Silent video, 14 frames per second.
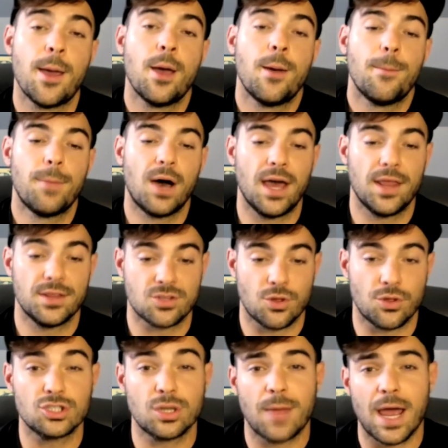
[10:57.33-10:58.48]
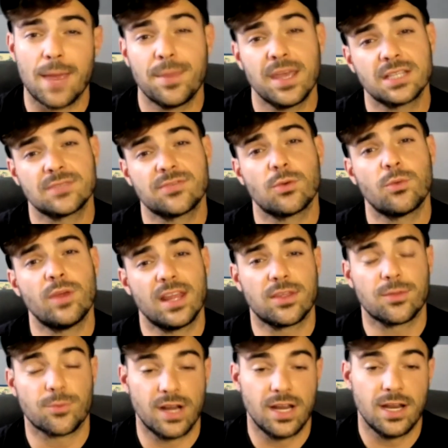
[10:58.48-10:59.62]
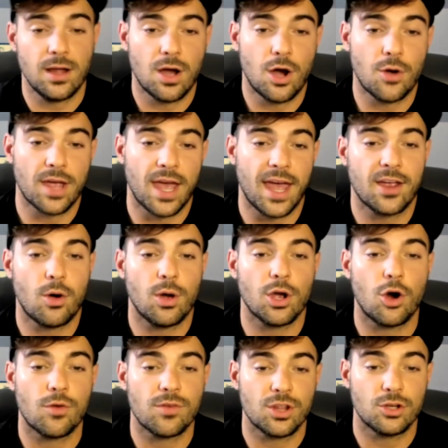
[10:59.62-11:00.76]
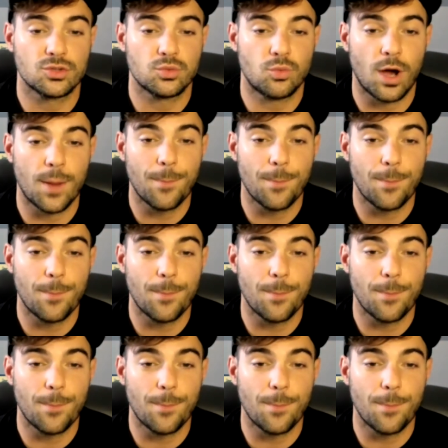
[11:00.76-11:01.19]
But so those are my picks for week 3. Okay, going over those one